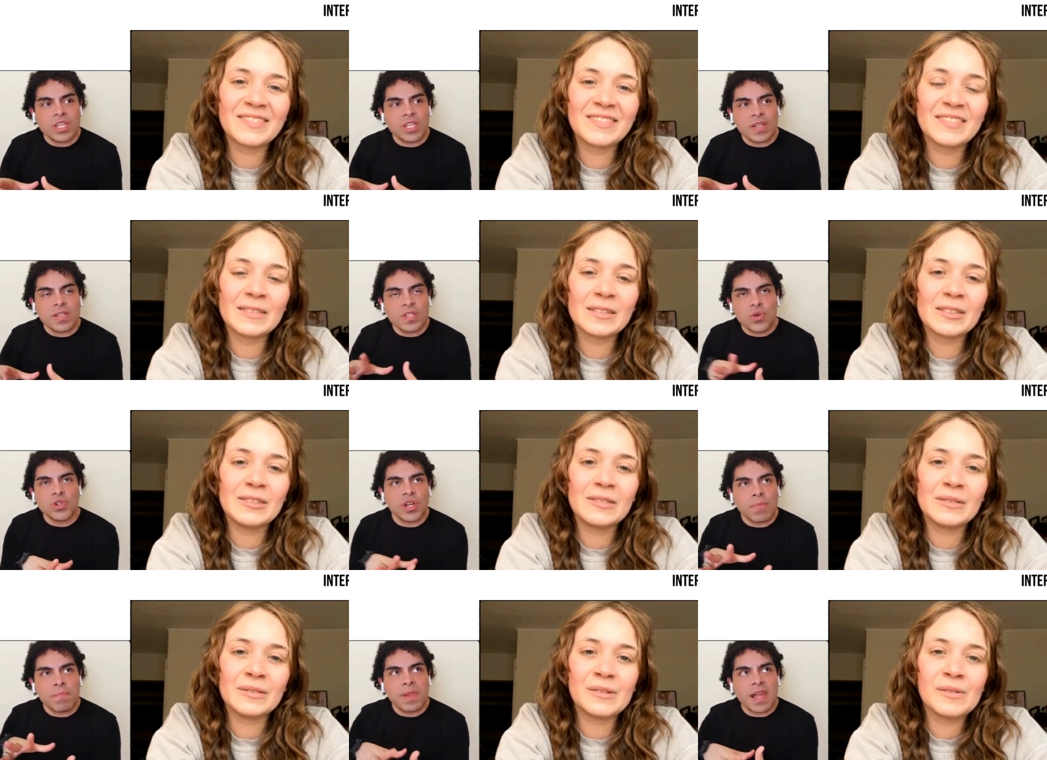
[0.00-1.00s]
Speaker 1: which
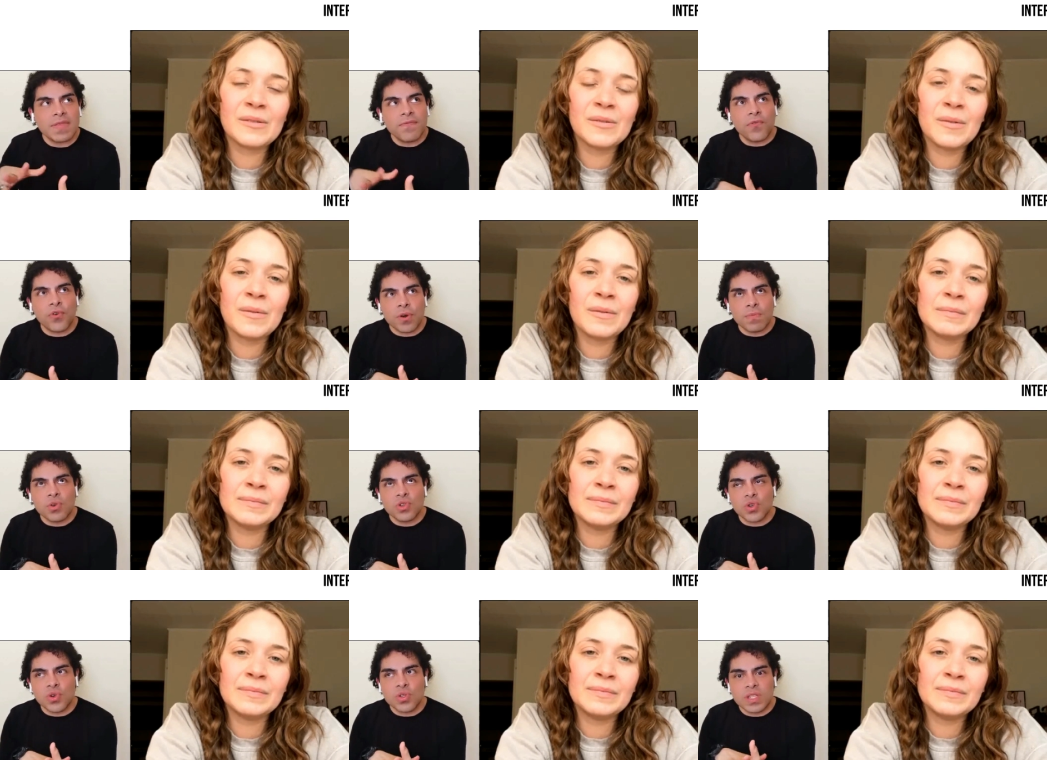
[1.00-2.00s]
social platform
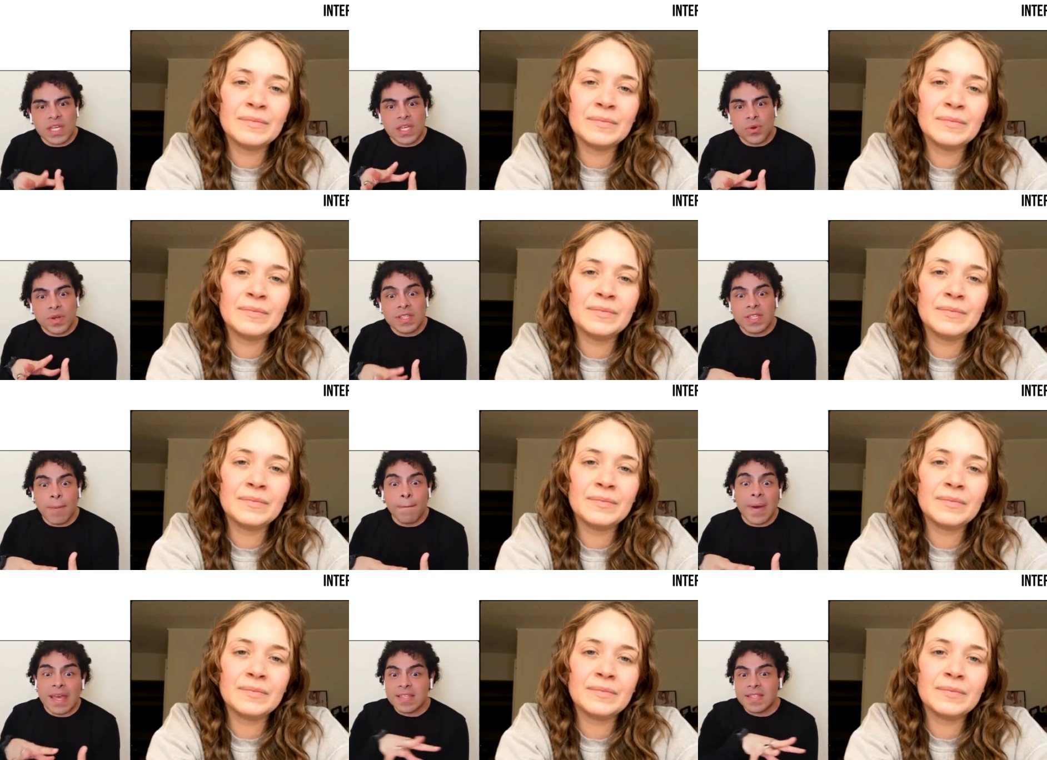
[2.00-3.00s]
would you consider is the
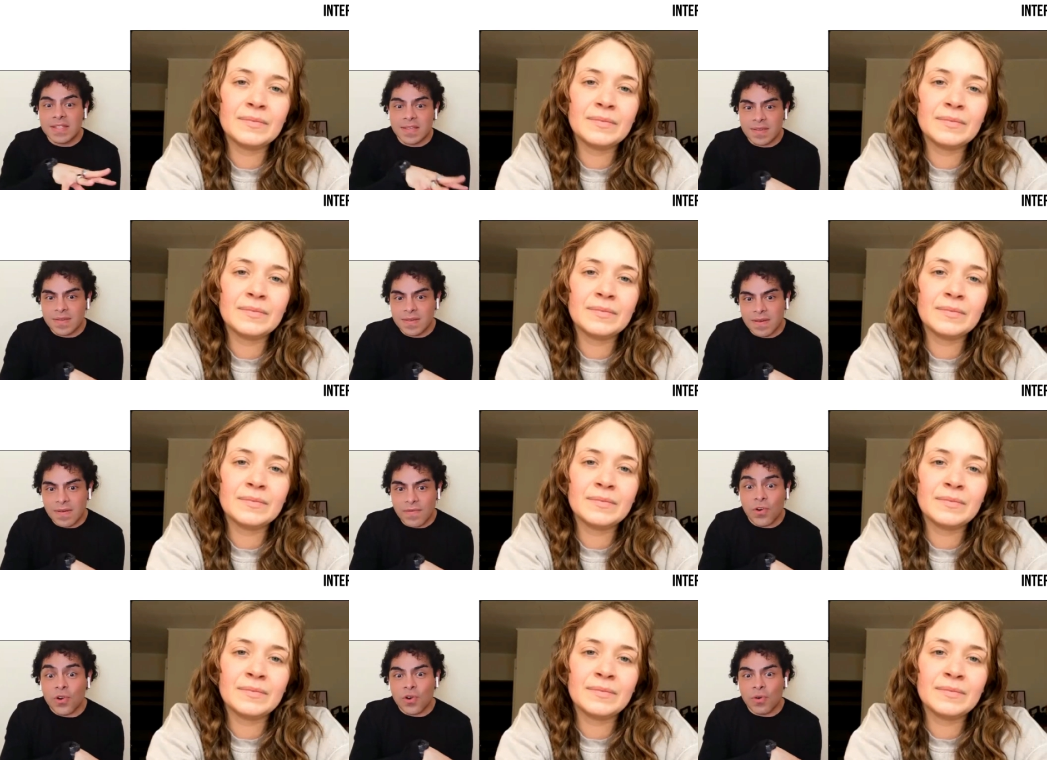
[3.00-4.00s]
best
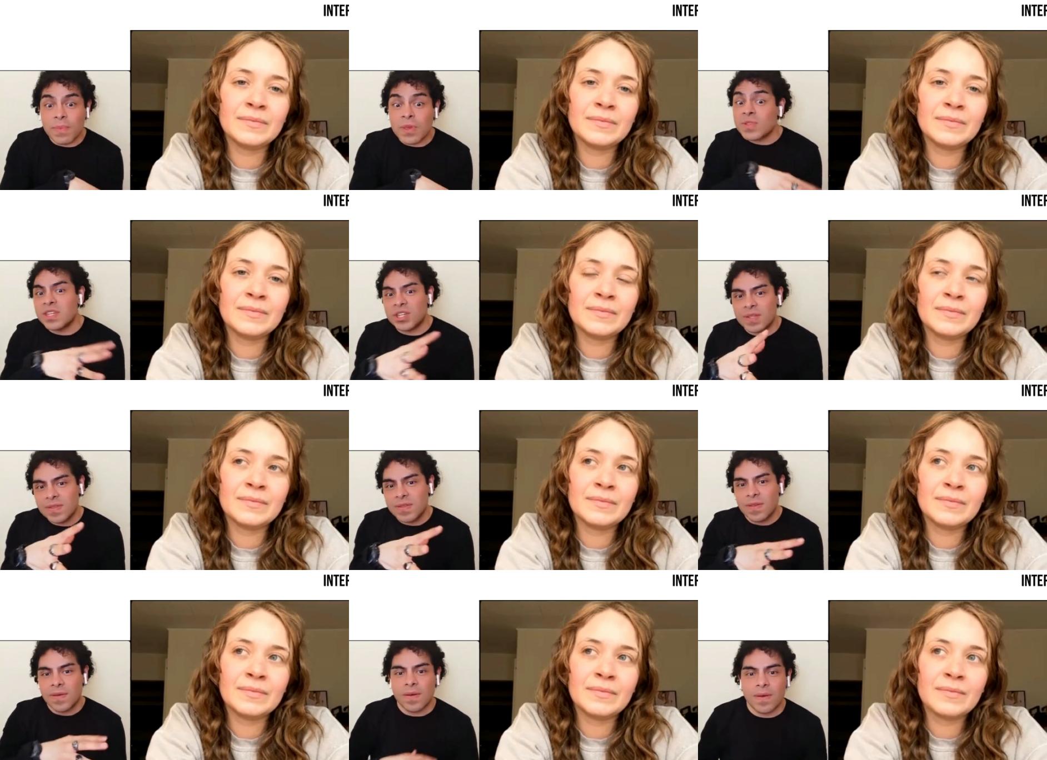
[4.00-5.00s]
for musicians?
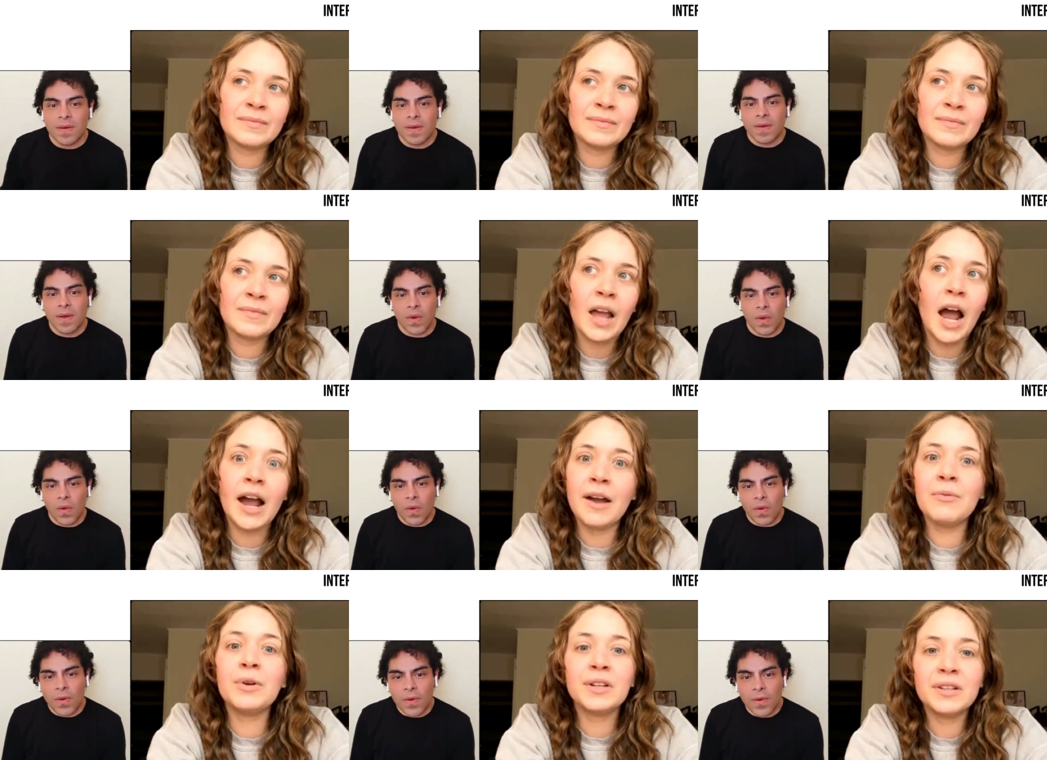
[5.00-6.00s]
I
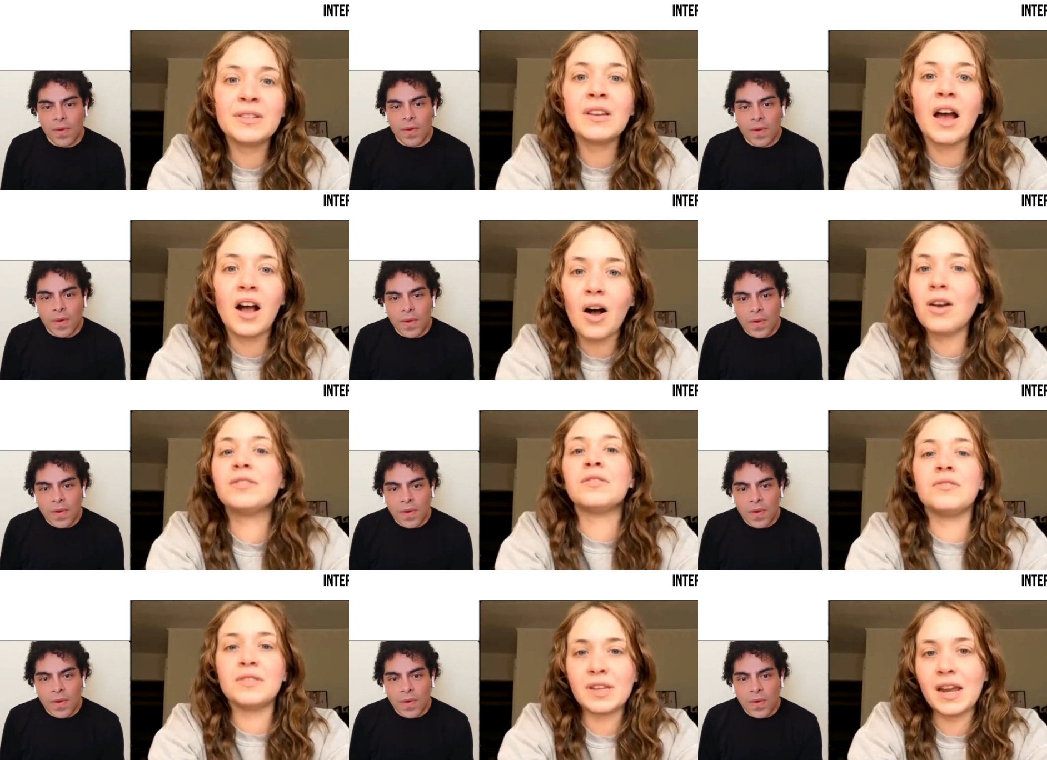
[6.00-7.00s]
Speaker 2: would also
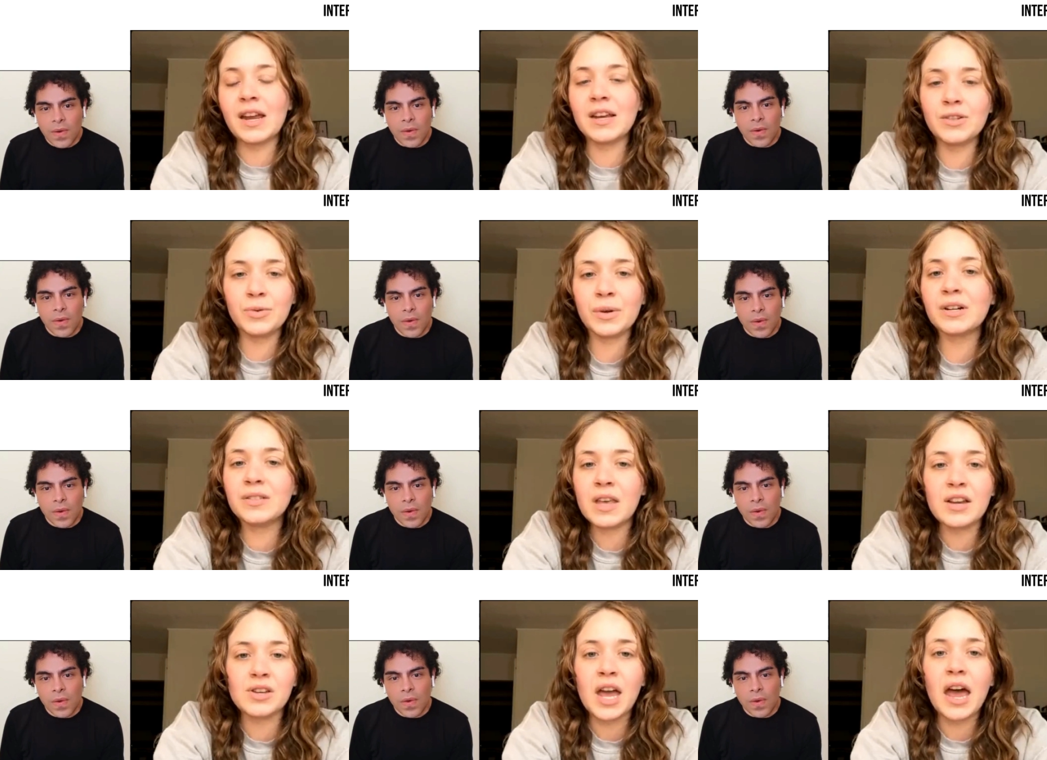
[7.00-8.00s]
say Twitter
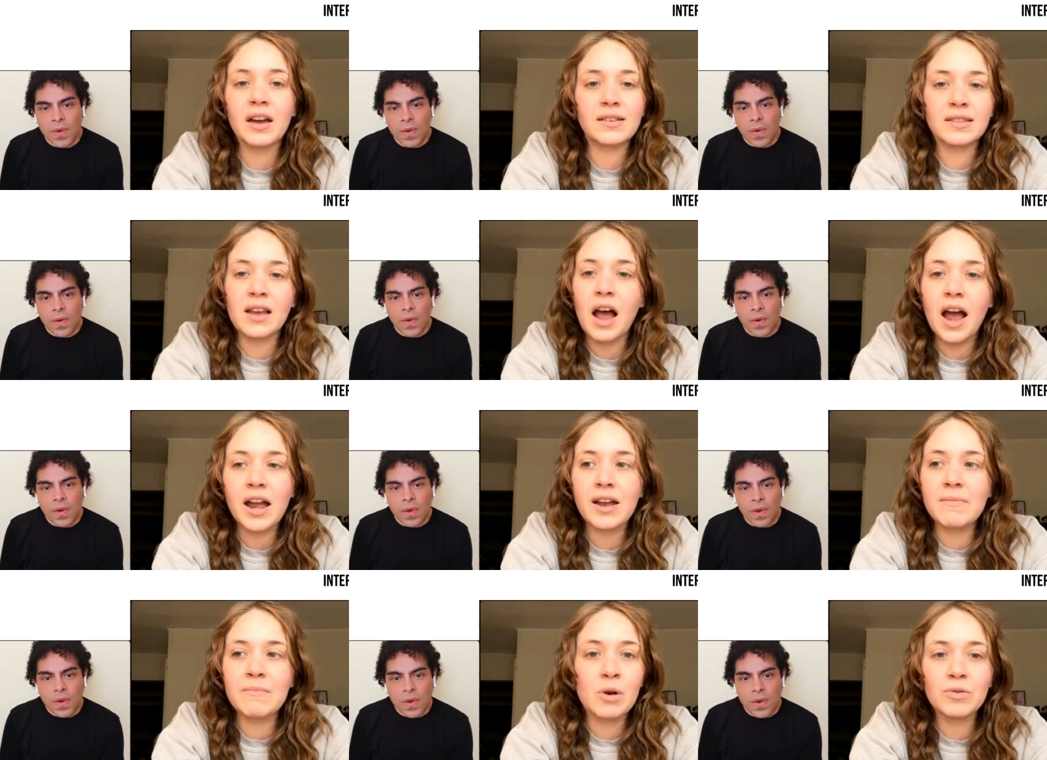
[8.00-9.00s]
slash X. I
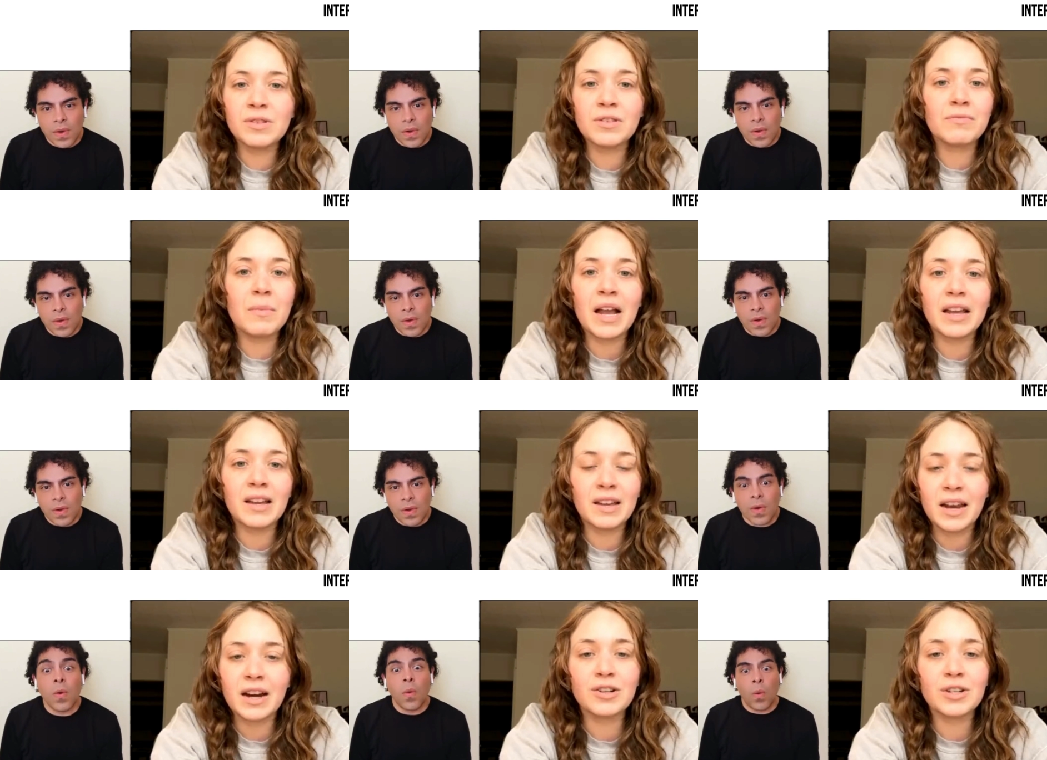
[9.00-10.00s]
most of the
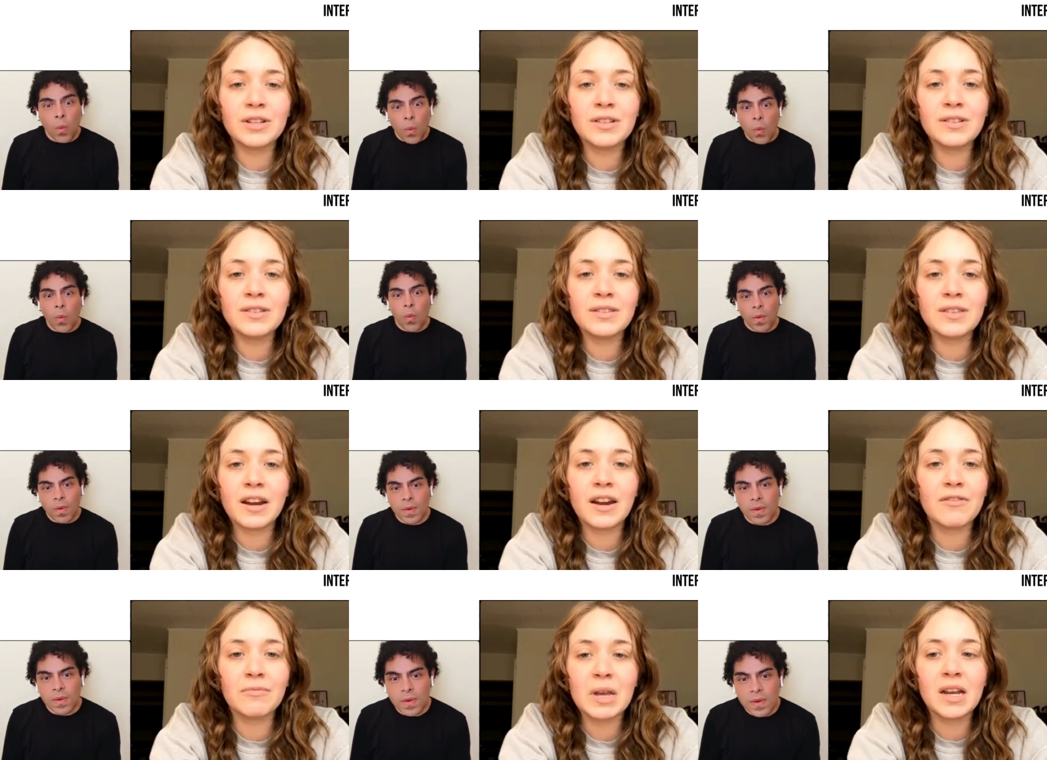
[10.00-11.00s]
connections that I've
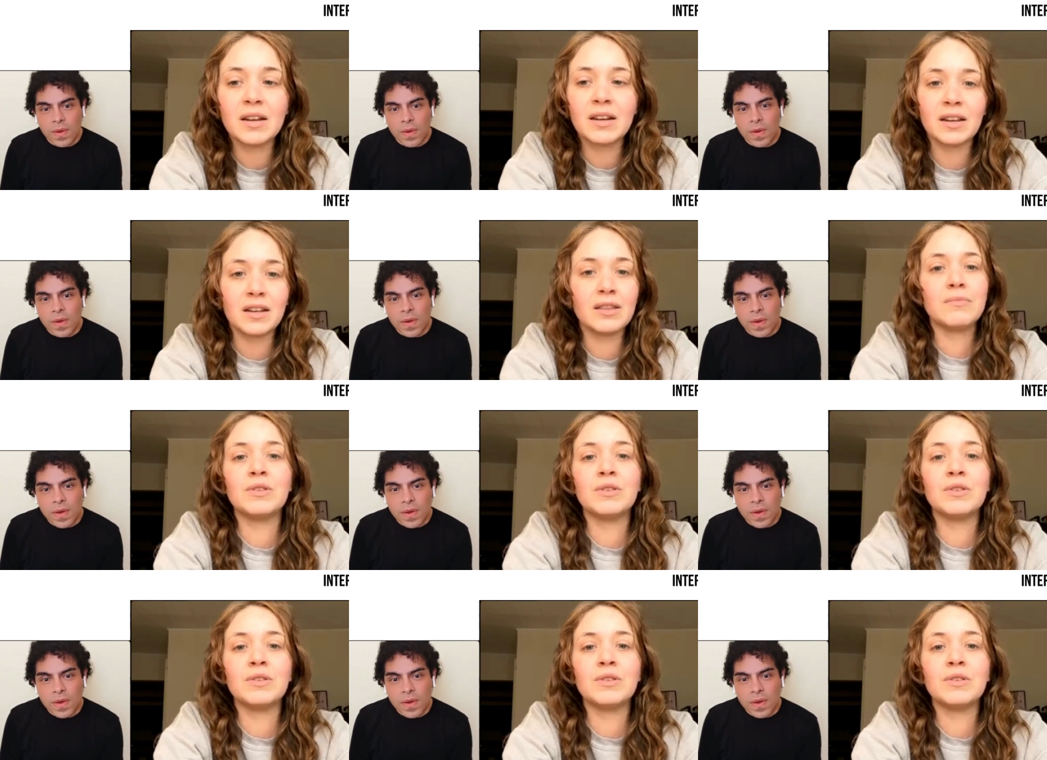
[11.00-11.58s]
made in the